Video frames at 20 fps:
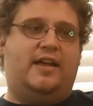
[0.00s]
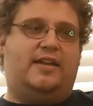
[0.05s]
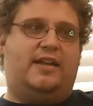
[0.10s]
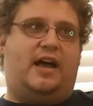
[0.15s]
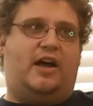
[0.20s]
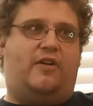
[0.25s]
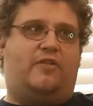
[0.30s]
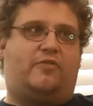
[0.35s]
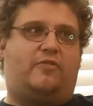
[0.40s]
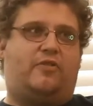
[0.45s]

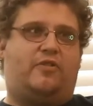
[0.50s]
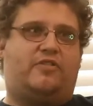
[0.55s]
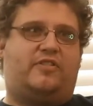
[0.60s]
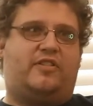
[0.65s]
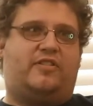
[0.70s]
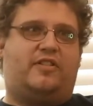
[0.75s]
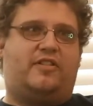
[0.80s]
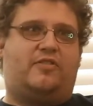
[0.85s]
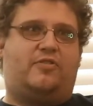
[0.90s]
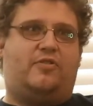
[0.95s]
Now of course
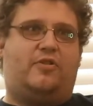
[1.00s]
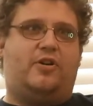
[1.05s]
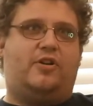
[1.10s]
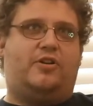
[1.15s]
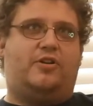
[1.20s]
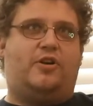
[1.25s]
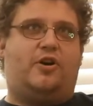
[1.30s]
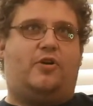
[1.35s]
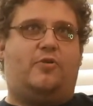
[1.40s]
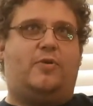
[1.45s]
this is going
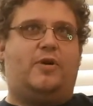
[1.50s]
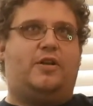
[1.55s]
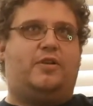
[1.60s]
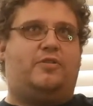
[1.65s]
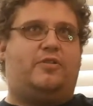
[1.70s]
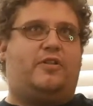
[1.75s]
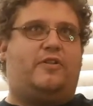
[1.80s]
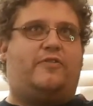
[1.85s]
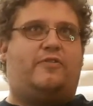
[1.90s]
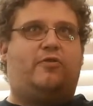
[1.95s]
to go
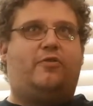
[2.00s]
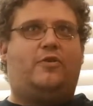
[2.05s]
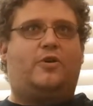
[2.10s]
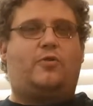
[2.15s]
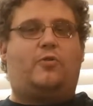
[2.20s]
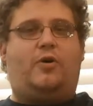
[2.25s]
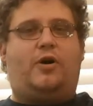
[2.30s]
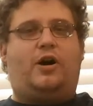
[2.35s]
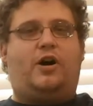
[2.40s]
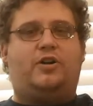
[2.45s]
into the 4
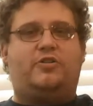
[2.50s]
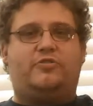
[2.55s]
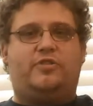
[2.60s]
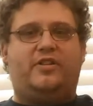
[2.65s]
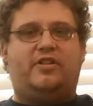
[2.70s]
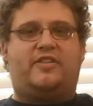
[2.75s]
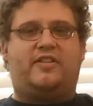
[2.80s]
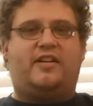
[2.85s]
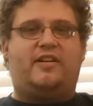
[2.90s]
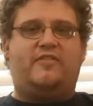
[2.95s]

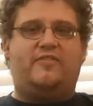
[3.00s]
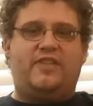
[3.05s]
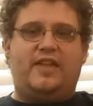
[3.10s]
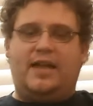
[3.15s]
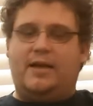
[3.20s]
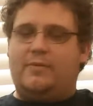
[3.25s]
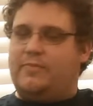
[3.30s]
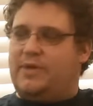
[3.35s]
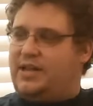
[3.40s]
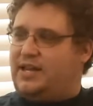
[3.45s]
quadrants of
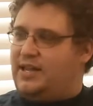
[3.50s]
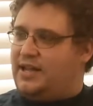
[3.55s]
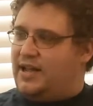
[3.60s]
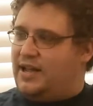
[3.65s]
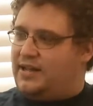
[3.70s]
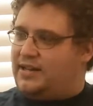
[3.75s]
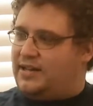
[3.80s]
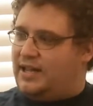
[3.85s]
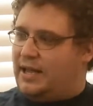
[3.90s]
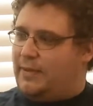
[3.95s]
the
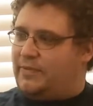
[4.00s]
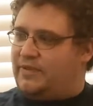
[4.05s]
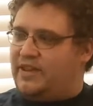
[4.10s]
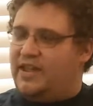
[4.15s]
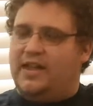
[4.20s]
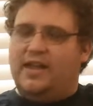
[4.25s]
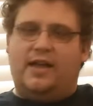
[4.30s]
MBTI types,